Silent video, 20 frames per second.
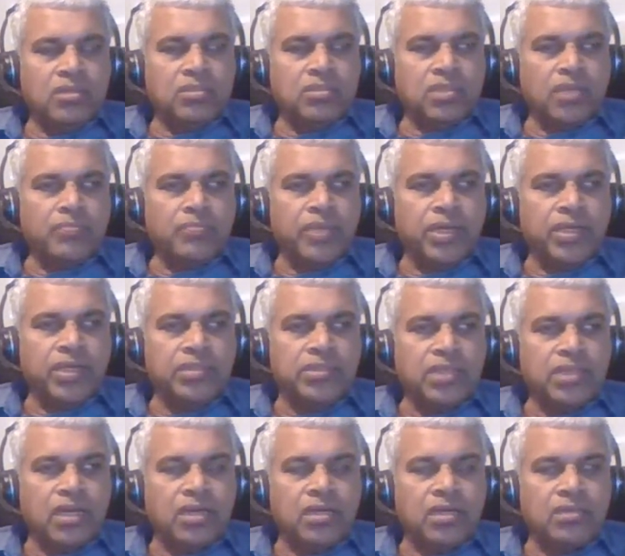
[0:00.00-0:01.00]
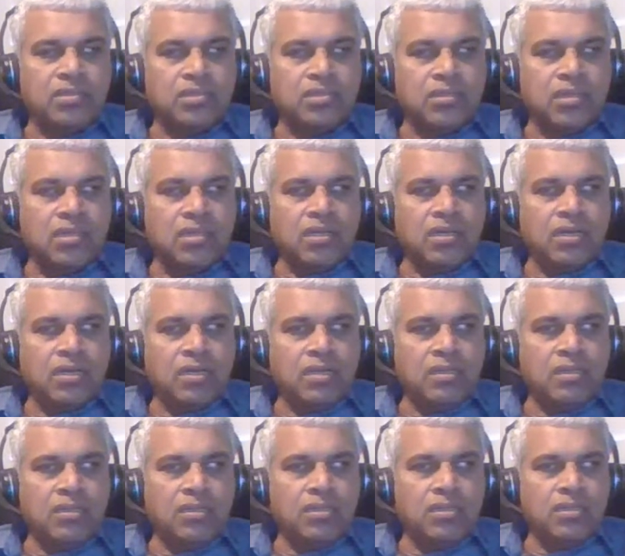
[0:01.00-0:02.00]
summary chart,
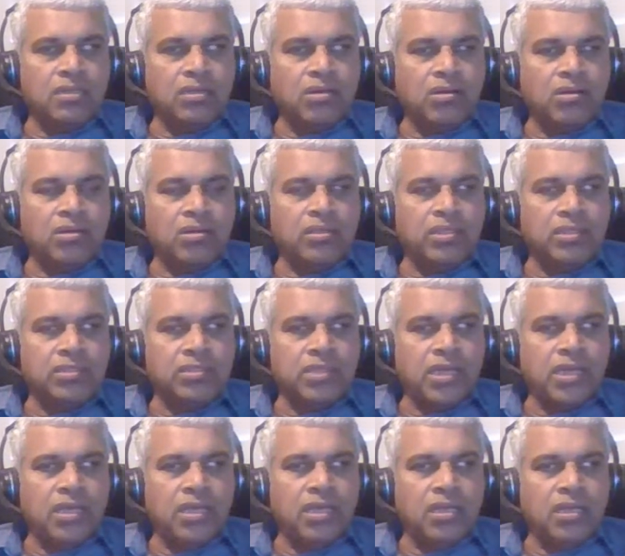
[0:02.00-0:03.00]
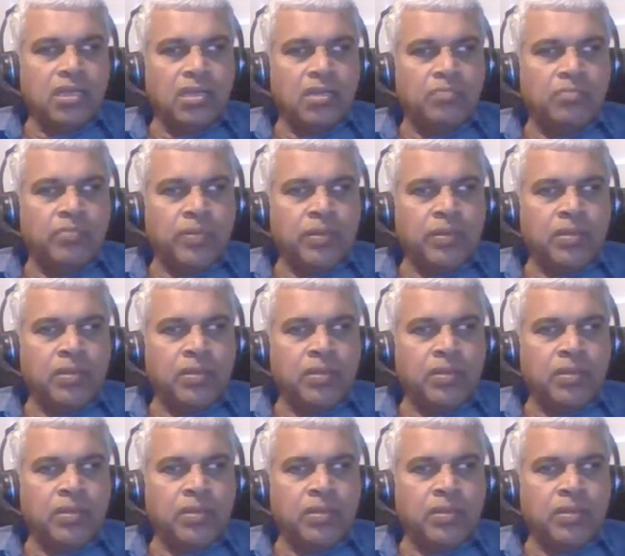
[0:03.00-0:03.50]
all these uh,